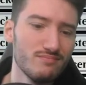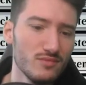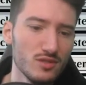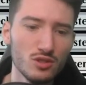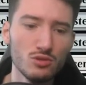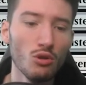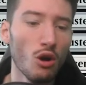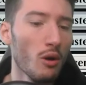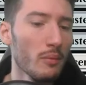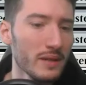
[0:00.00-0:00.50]

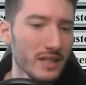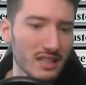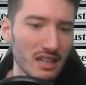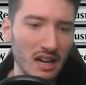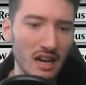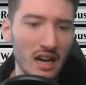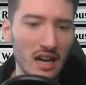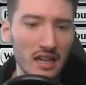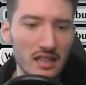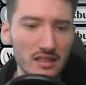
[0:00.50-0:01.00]
draw me
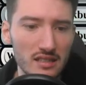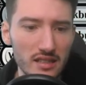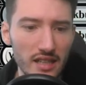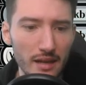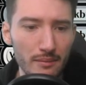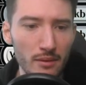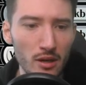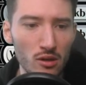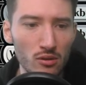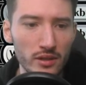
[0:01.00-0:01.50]
cards, get
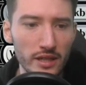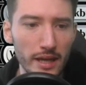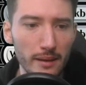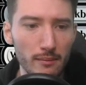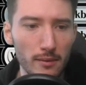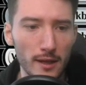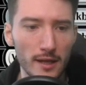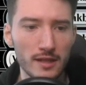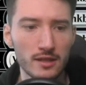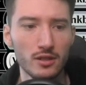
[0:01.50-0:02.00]
my own game
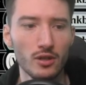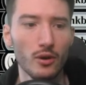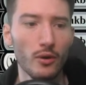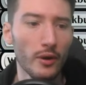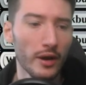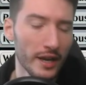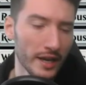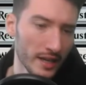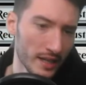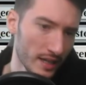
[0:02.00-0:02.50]
plan
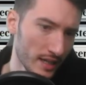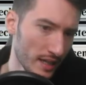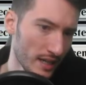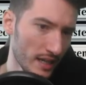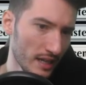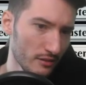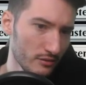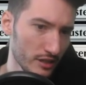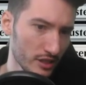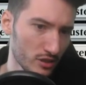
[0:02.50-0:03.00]
going.
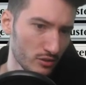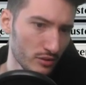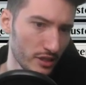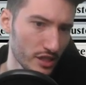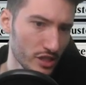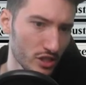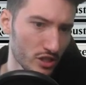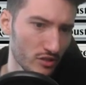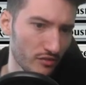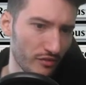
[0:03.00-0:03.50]

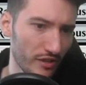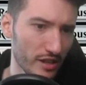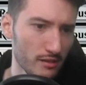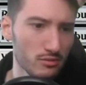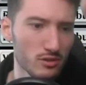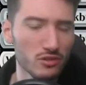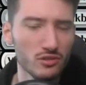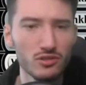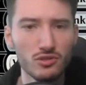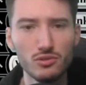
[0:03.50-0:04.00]
Restoration,
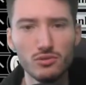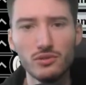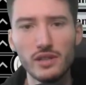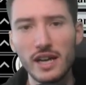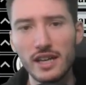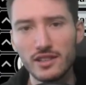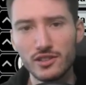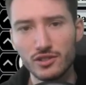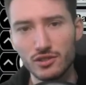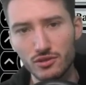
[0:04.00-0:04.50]
Fable do
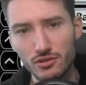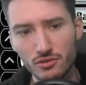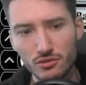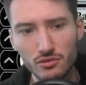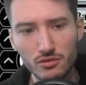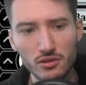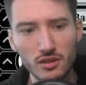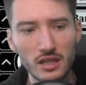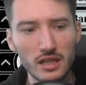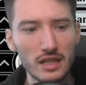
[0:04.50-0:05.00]
that
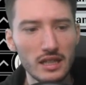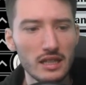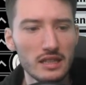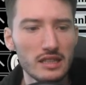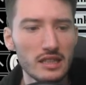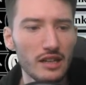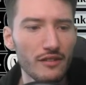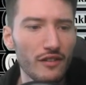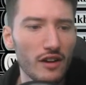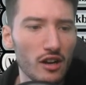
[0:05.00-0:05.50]
too. The
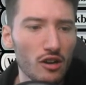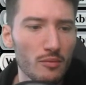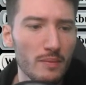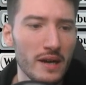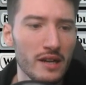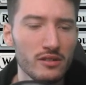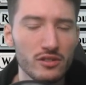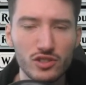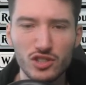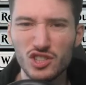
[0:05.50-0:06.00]
Kafar
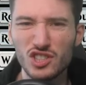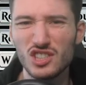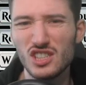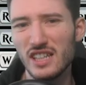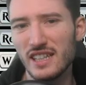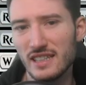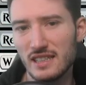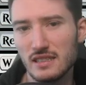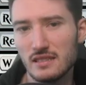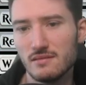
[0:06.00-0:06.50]
Commando is just
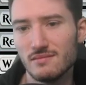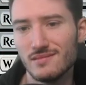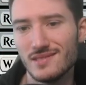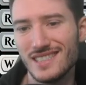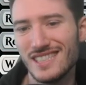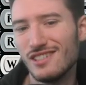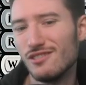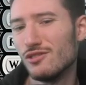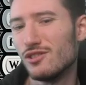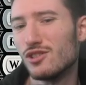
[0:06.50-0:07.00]
like a
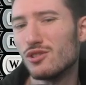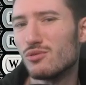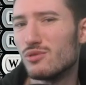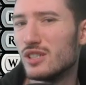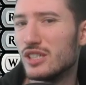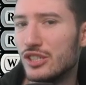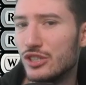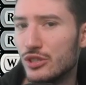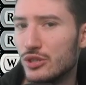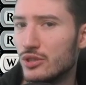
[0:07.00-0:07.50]
good
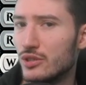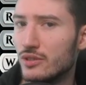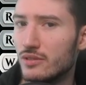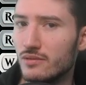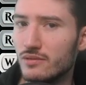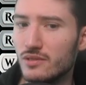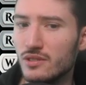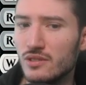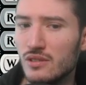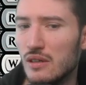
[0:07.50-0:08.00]
creature,
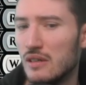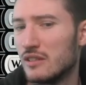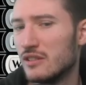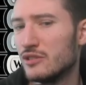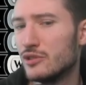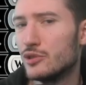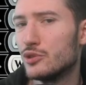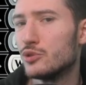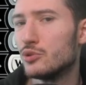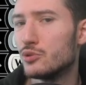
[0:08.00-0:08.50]
you know, a
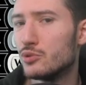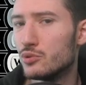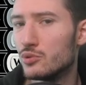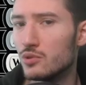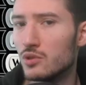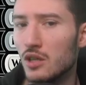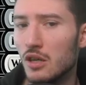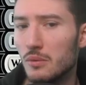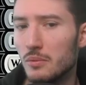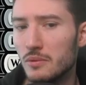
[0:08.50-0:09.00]
good
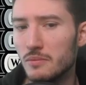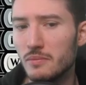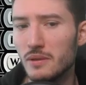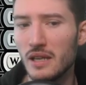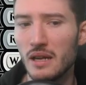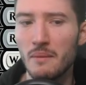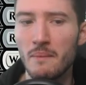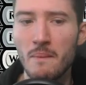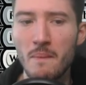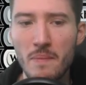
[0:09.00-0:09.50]
2-drop. But
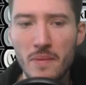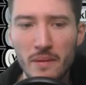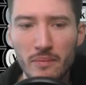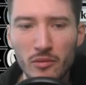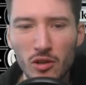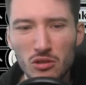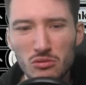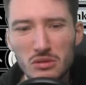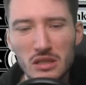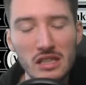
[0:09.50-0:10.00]
I'm
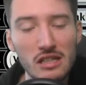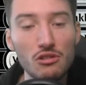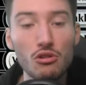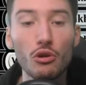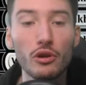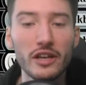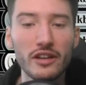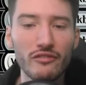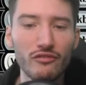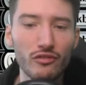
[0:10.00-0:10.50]
not really
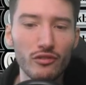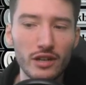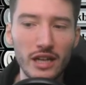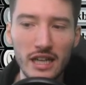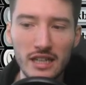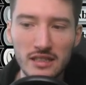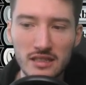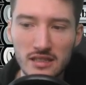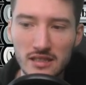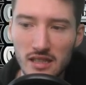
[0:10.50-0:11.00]
looking for that
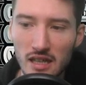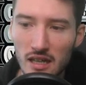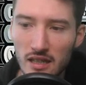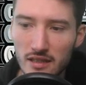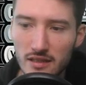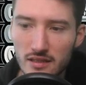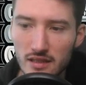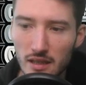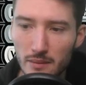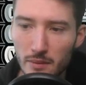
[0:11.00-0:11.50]
in this
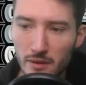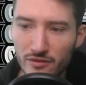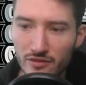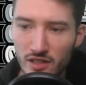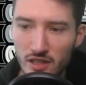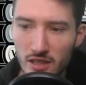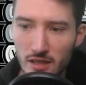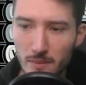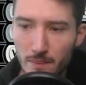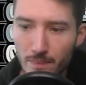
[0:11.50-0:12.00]
archetype, I think.